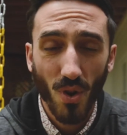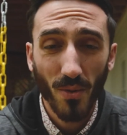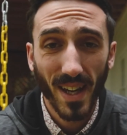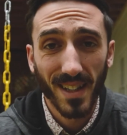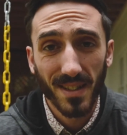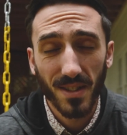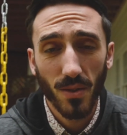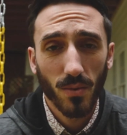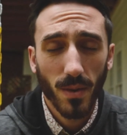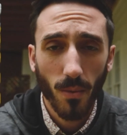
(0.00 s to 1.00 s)
Okay,
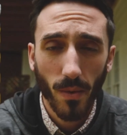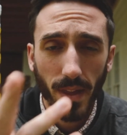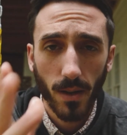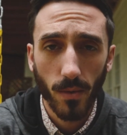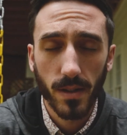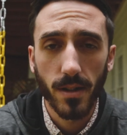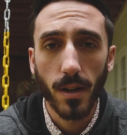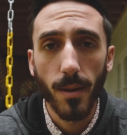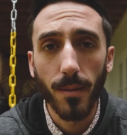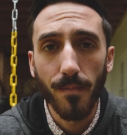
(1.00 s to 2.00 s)
so number one thing I want to
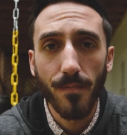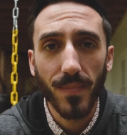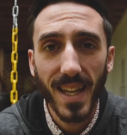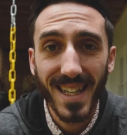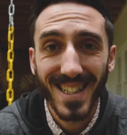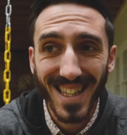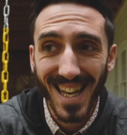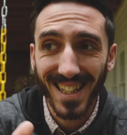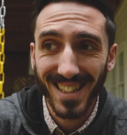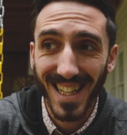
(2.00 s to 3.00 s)
talk about is
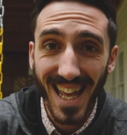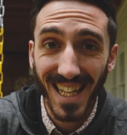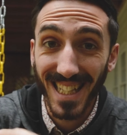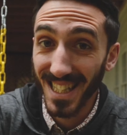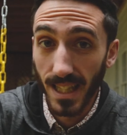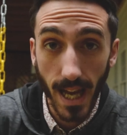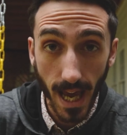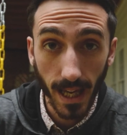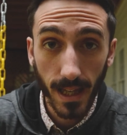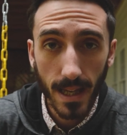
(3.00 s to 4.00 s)
that today is
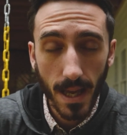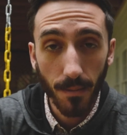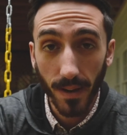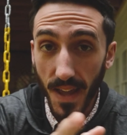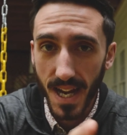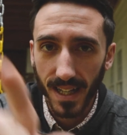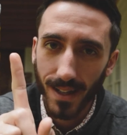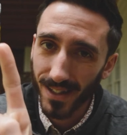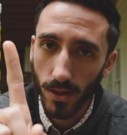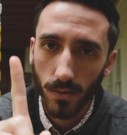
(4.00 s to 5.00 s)
today. And by that,
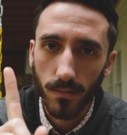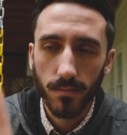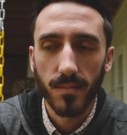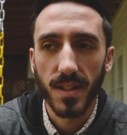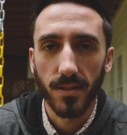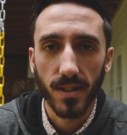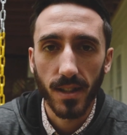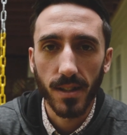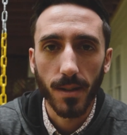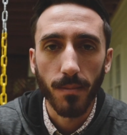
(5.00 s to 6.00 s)
I know, it sounds kind
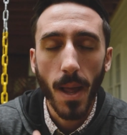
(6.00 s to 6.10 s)
of dumb.